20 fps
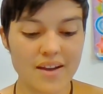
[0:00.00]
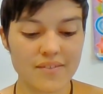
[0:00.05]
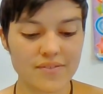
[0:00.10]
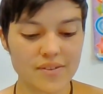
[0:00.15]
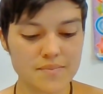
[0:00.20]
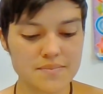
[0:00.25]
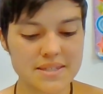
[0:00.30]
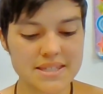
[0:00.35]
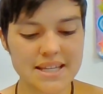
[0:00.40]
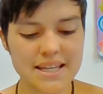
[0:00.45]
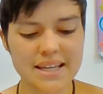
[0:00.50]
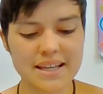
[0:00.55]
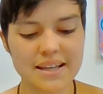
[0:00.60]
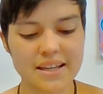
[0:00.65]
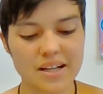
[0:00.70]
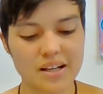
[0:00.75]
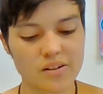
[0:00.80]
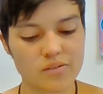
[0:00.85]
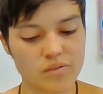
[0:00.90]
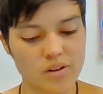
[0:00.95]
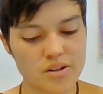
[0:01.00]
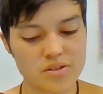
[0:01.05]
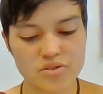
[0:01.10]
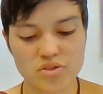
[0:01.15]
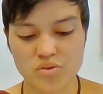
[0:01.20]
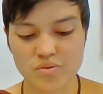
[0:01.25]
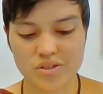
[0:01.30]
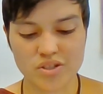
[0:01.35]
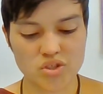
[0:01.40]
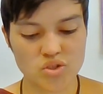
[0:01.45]
from singing in a
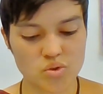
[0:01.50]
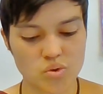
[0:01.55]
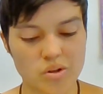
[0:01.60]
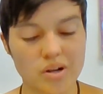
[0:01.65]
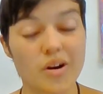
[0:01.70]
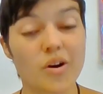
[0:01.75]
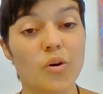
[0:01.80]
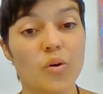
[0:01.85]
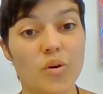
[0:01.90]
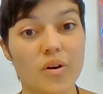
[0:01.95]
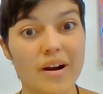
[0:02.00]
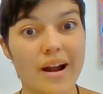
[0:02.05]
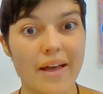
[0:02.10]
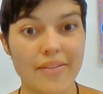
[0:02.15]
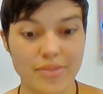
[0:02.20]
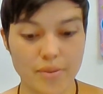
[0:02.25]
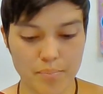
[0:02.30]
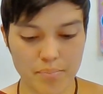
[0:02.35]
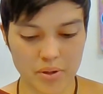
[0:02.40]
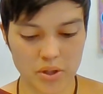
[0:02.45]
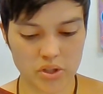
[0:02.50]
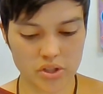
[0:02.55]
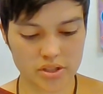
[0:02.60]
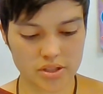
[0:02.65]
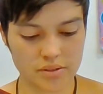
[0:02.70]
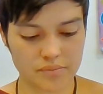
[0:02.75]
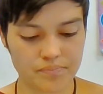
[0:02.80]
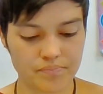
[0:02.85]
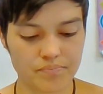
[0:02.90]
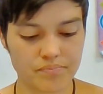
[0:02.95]
grocery store or at the
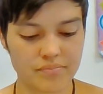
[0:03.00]
park.